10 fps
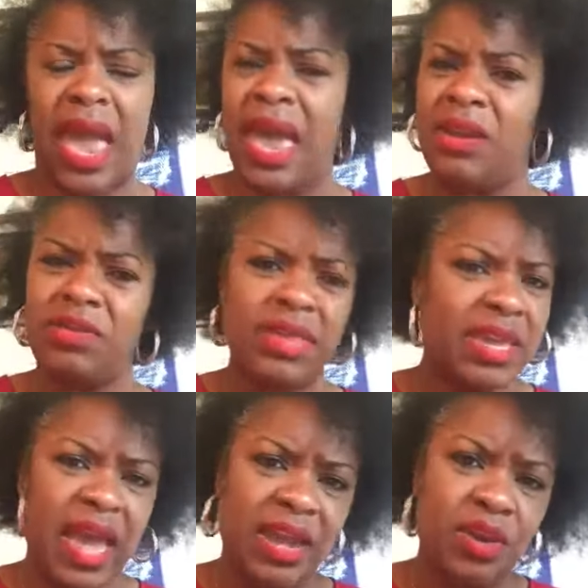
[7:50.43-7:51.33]
I don't
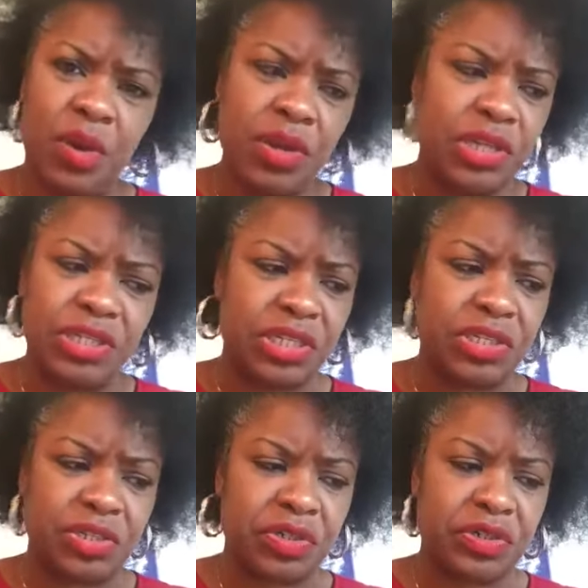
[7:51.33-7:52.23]
think I know your
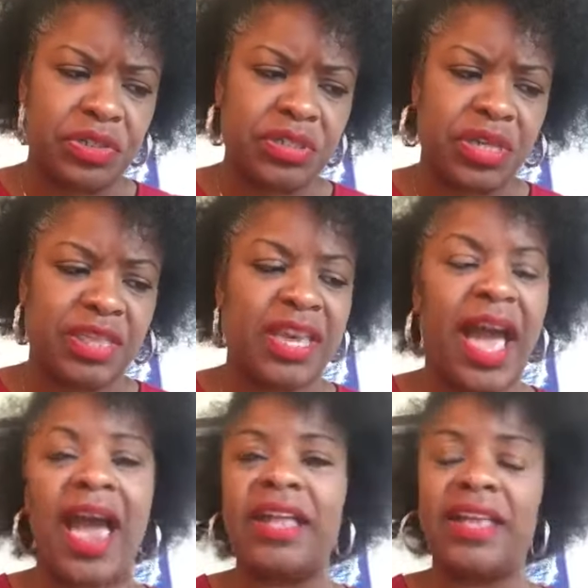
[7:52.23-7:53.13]
sisters, the
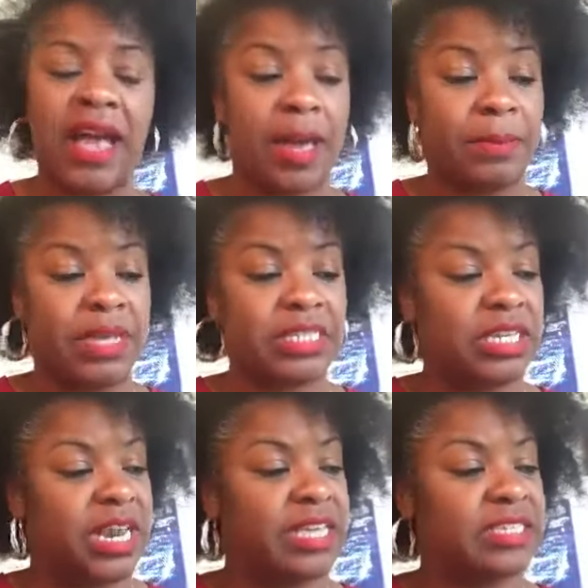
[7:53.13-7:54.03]
guide
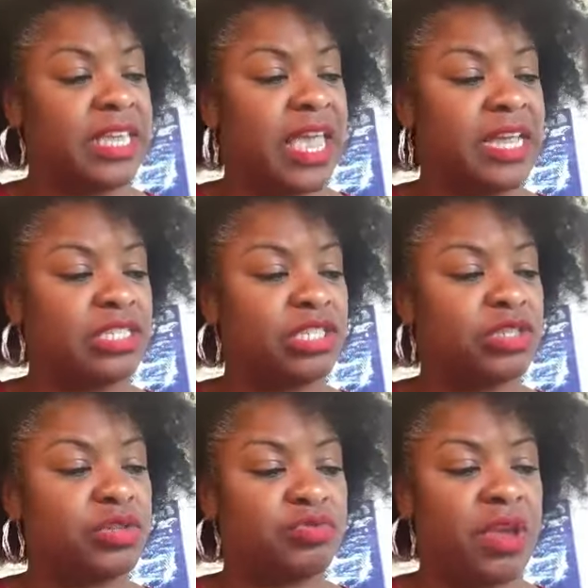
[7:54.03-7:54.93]
commented as they
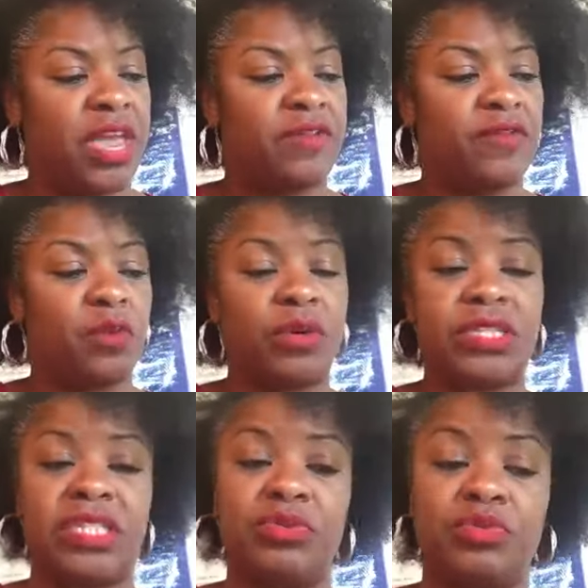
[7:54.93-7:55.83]
entered the
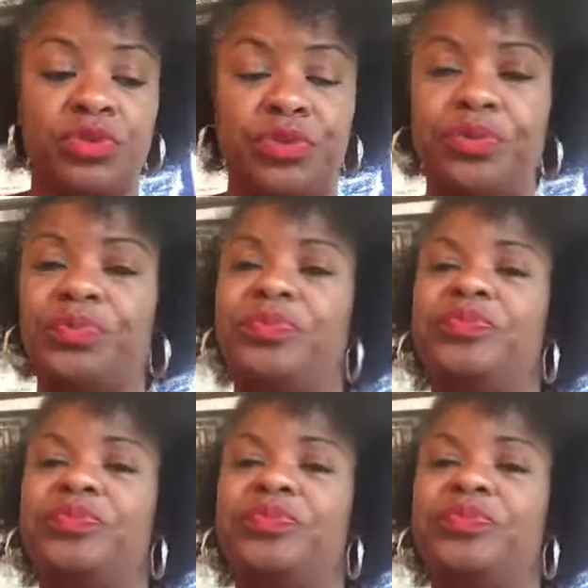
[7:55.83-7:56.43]
rainforested room.